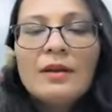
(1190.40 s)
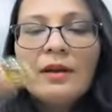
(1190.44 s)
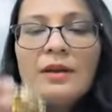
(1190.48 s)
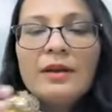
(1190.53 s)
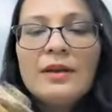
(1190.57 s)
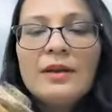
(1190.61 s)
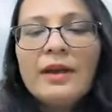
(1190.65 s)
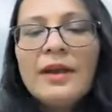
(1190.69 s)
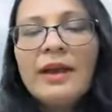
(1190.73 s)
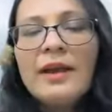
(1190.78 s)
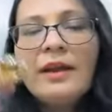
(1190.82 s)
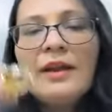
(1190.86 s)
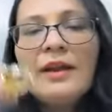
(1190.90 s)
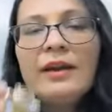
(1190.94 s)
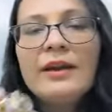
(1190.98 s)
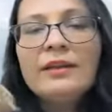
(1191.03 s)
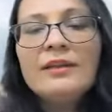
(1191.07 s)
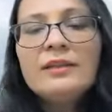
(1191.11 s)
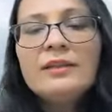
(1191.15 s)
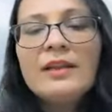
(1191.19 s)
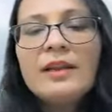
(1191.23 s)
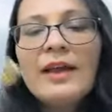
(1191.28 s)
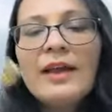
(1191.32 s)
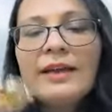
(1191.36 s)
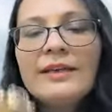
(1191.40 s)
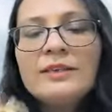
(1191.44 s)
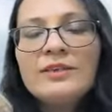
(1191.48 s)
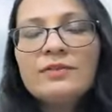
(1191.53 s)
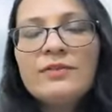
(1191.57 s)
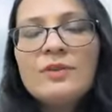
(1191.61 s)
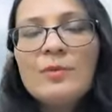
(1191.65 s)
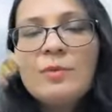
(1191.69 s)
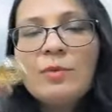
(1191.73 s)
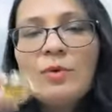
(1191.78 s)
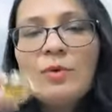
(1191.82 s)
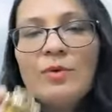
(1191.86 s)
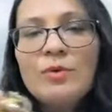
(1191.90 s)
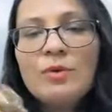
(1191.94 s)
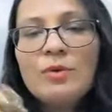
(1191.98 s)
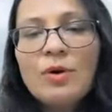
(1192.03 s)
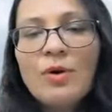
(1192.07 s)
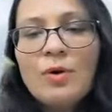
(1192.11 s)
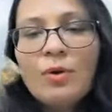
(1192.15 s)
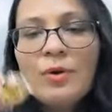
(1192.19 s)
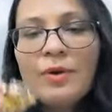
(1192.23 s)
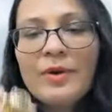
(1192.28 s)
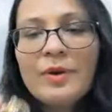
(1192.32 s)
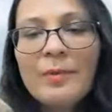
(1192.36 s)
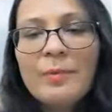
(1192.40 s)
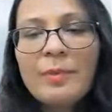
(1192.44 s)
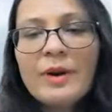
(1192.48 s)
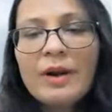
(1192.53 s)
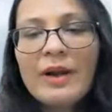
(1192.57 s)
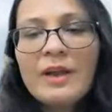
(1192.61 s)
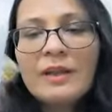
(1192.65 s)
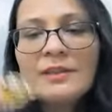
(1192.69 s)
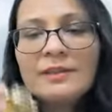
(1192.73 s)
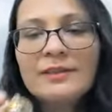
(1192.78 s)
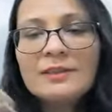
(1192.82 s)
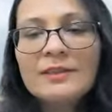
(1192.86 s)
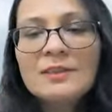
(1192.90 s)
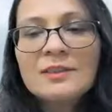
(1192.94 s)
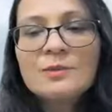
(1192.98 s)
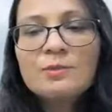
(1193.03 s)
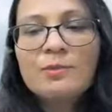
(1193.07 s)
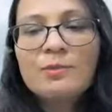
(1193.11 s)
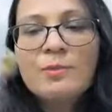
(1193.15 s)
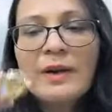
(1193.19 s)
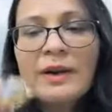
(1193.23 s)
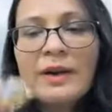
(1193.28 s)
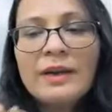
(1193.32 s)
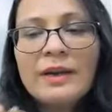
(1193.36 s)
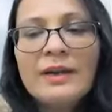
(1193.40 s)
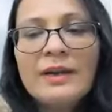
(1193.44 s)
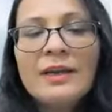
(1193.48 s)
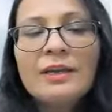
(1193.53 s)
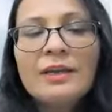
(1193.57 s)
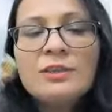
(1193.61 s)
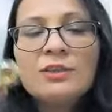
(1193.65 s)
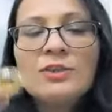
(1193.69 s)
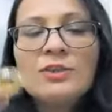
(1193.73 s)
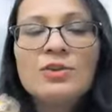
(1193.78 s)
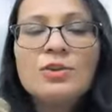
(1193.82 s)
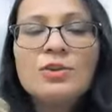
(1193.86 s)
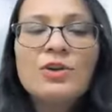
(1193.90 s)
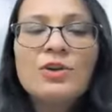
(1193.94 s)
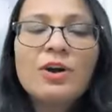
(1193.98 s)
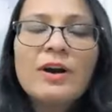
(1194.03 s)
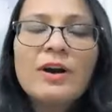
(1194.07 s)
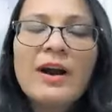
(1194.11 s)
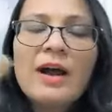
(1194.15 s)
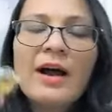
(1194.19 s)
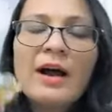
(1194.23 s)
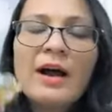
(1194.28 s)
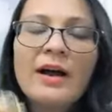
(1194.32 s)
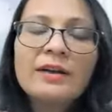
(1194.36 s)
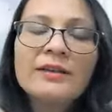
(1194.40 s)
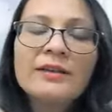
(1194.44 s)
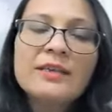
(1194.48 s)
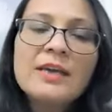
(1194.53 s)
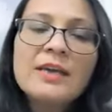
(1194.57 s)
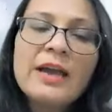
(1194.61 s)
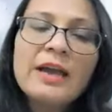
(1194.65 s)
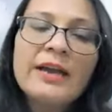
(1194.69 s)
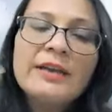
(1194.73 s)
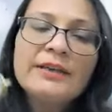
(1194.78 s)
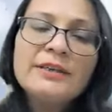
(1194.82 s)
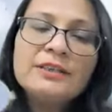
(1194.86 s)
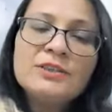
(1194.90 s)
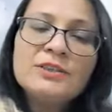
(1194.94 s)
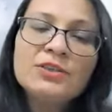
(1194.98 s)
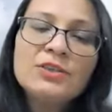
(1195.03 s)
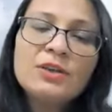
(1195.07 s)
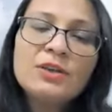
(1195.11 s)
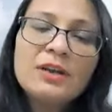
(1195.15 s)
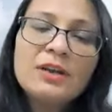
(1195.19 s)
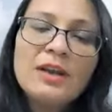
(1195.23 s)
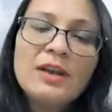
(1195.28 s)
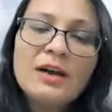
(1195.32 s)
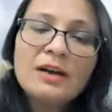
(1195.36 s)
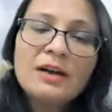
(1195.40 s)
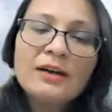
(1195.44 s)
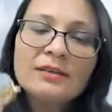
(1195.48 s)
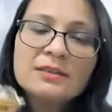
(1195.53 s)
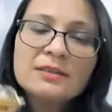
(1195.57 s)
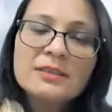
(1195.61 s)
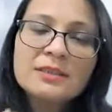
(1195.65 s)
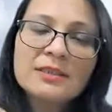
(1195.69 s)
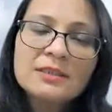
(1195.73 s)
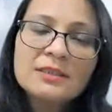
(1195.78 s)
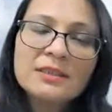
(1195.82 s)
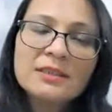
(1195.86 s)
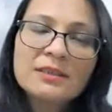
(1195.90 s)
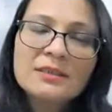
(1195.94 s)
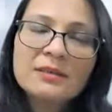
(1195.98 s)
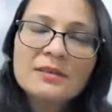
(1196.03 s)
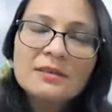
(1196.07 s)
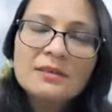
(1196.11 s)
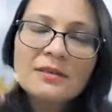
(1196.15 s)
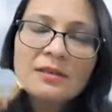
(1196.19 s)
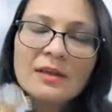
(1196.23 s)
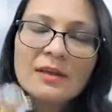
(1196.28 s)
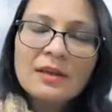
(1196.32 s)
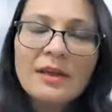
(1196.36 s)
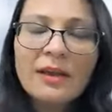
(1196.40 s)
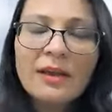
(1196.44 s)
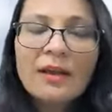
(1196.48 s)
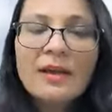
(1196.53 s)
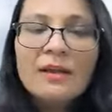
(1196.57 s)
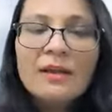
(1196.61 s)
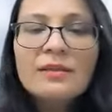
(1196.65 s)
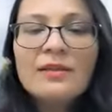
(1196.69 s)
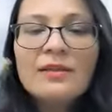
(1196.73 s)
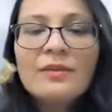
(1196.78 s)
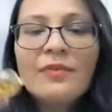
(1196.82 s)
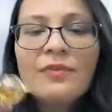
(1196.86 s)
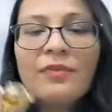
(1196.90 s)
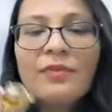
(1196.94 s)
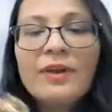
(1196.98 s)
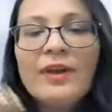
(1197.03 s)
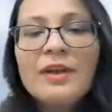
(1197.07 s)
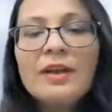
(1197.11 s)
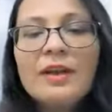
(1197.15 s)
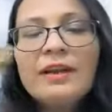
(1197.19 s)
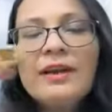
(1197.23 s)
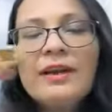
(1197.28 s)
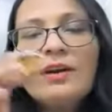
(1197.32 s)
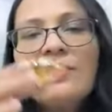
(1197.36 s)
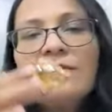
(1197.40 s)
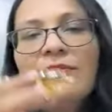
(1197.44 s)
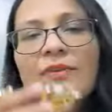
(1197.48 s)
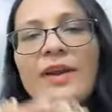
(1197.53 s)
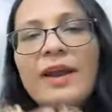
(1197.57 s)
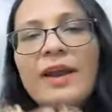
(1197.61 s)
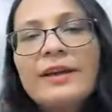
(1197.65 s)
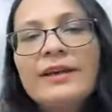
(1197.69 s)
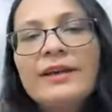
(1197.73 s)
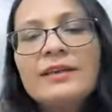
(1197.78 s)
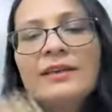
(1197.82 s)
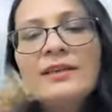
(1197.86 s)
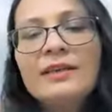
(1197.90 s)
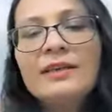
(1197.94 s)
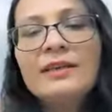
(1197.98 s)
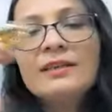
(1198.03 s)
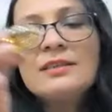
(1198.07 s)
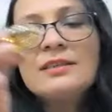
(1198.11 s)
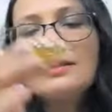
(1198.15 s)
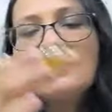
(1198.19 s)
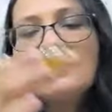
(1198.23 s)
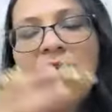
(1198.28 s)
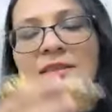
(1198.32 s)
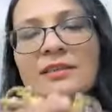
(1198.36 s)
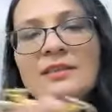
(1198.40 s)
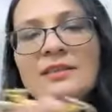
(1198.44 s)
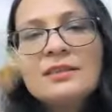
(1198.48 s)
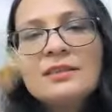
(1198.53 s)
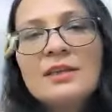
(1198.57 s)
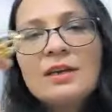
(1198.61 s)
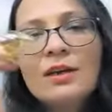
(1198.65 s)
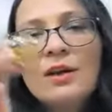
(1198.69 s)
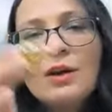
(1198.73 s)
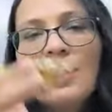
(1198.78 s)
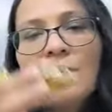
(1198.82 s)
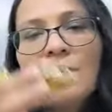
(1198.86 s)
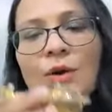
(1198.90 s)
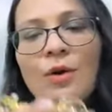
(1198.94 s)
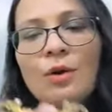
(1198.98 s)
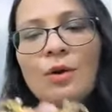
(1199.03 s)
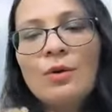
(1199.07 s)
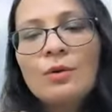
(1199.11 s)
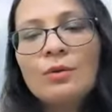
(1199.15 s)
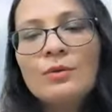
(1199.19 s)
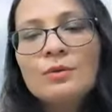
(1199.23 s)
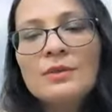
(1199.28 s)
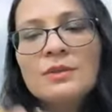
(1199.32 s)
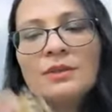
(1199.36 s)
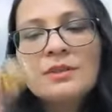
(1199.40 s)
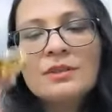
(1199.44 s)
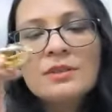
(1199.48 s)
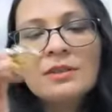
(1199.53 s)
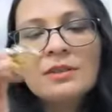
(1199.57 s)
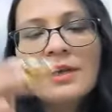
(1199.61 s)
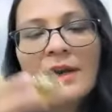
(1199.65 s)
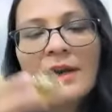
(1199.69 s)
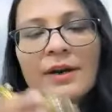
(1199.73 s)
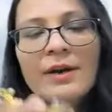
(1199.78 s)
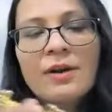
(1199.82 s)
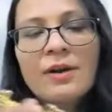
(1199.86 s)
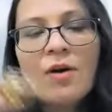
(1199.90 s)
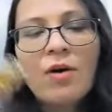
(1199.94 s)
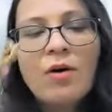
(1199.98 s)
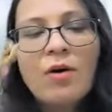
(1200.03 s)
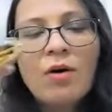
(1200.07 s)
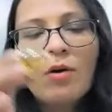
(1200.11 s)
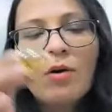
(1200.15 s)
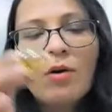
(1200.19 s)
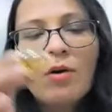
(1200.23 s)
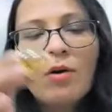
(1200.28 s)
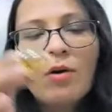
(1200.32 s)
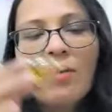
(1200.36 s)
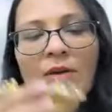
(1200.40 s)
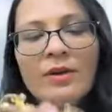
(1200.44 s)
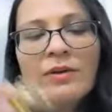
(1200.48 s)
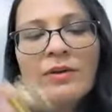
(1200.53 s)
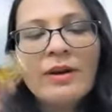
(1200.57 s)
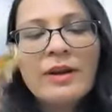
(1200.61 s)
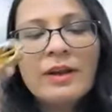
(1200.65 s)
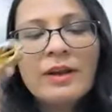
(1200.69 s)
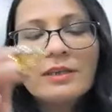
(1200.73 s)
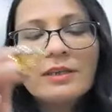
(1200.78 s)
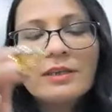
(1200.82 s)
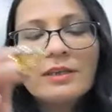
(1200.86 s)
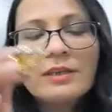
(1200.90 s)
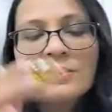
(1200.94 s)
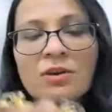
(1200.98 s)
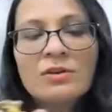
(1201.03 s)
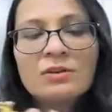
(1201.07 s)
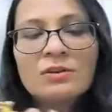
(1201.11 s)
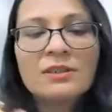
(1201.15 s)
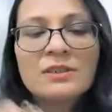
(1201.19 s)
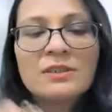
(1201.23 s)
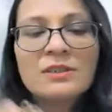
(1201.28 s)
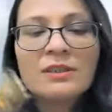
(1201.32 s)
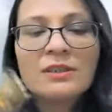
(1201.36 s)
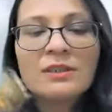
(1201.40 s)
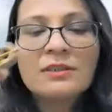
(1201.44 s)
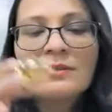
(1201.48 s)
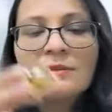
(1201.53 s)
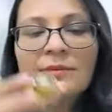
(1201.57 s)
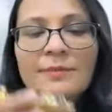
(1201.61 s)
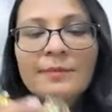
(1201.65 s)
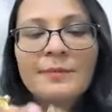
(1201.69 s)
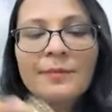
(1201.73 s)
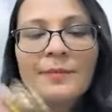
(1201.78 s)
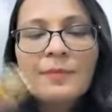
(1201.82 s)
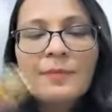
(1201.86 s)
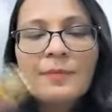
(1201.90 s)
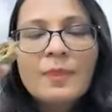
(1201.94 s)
Inhaling the light of the moon, hold your breath, spreading into your heart and into your lungs. The feeling of lightness grows and all your exhaustion,